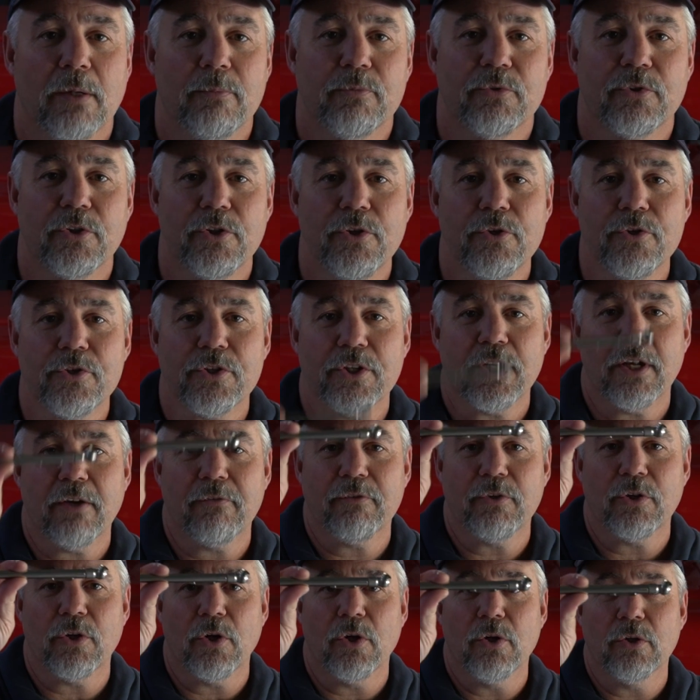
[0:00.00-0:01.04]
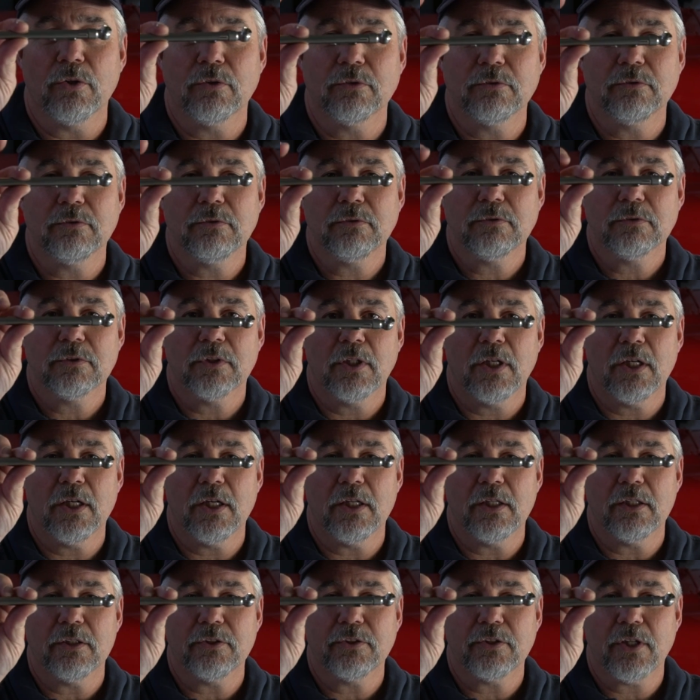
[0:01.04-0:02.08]
So you should have your own
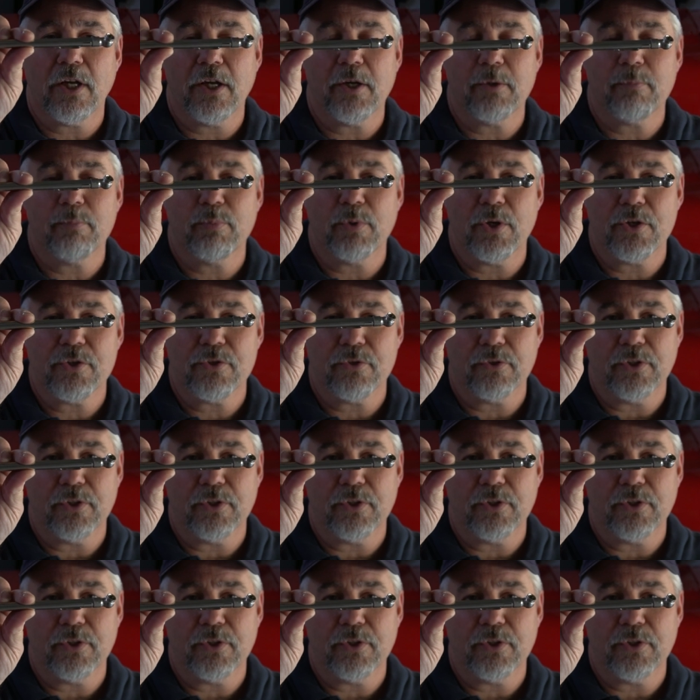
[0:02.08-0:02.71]
tire pressure